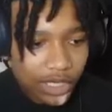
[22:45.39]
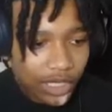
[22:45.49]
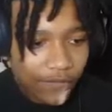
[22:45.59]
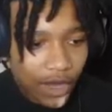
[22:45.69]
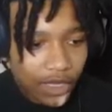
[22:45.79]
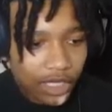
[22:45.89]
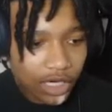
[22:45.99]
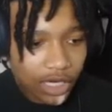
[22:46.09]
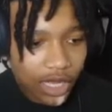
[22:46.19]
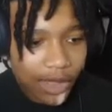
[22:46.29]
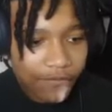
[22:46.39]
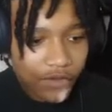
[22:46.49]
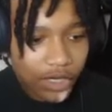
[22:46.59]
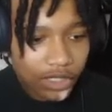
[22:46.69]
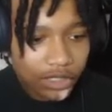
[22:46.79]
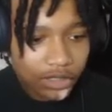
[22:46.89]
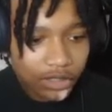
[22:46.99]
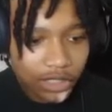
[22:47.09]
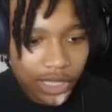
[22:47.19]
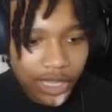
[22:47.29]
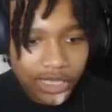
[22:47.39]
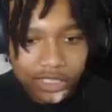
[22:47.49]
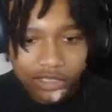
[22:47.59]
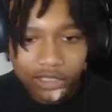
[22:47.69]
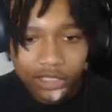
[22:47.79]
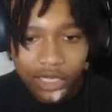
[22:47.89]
If I can get a comp fucking glass